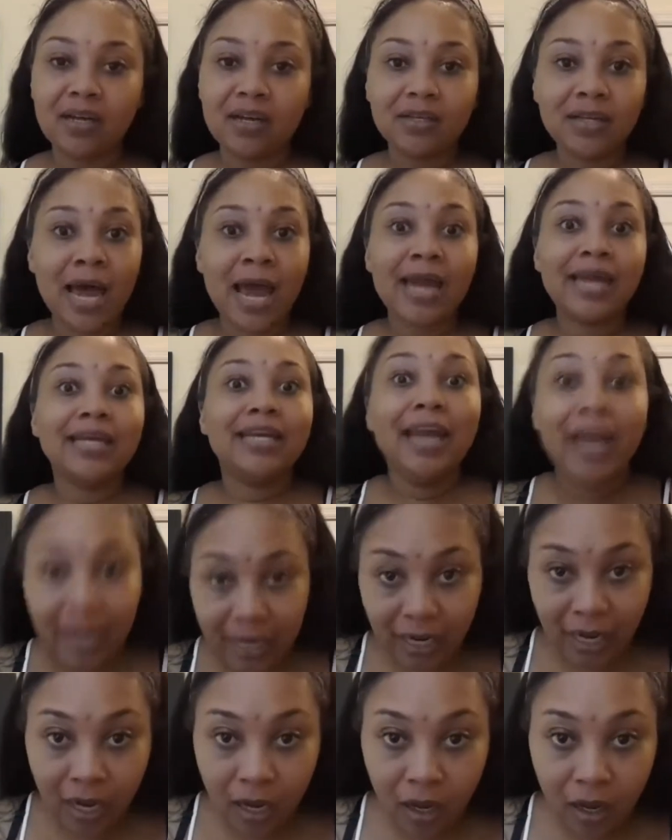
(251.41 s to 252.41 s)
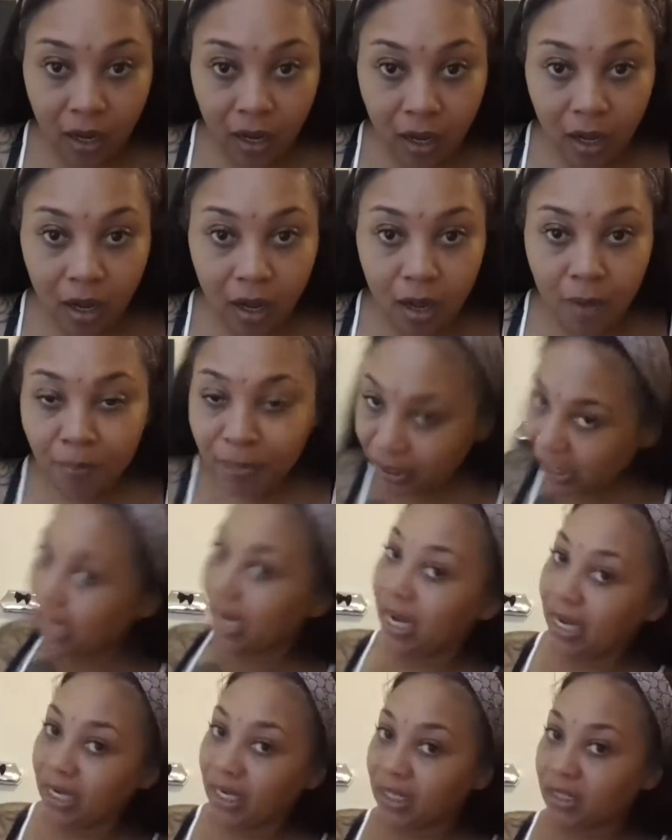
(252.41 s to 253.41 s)
Like, nigga,
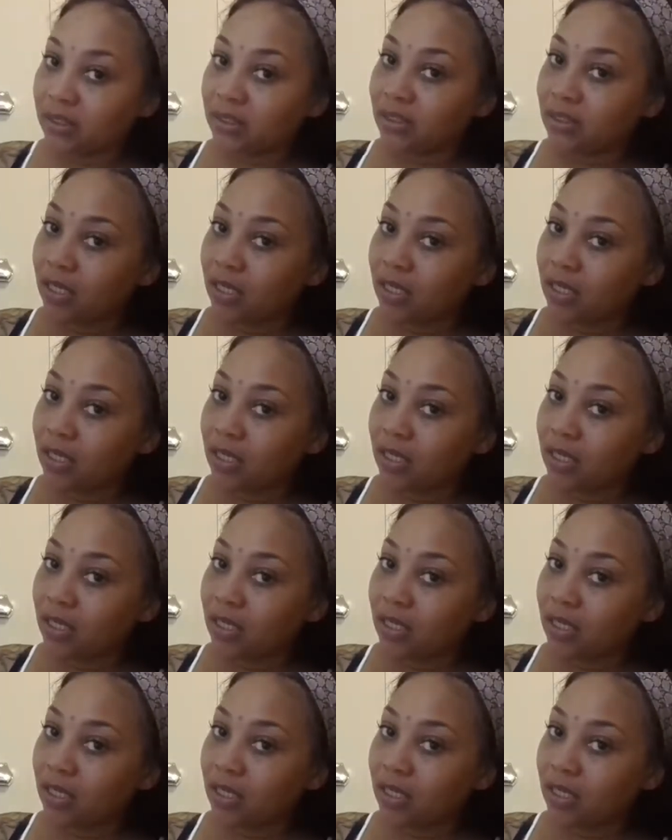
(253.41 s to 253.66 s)
please